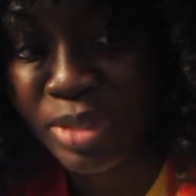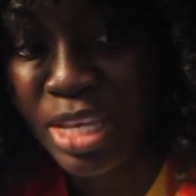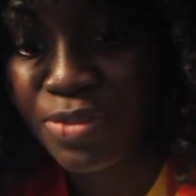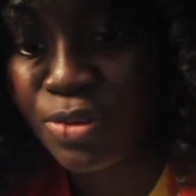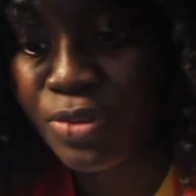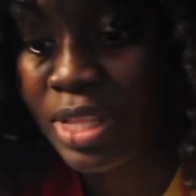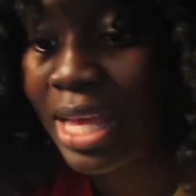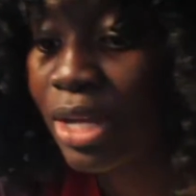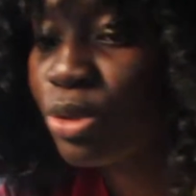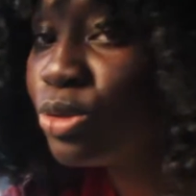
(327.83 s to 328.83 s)
if you feel
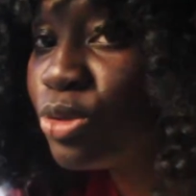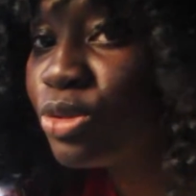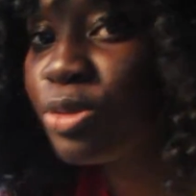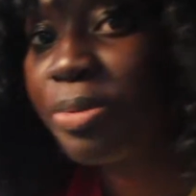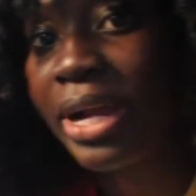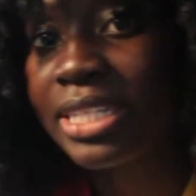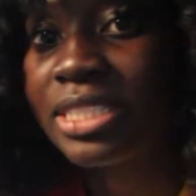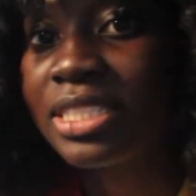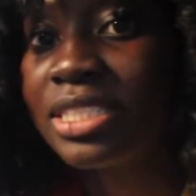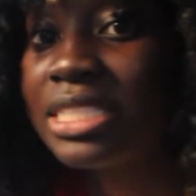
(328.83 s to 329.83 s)
like, ooh, the
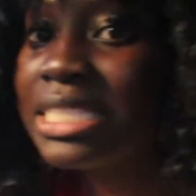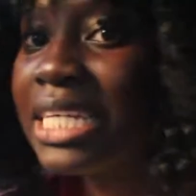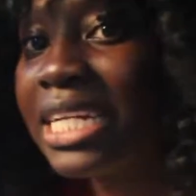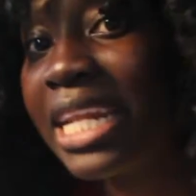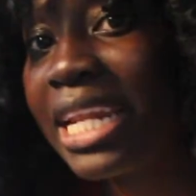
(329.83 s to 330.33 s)
prices,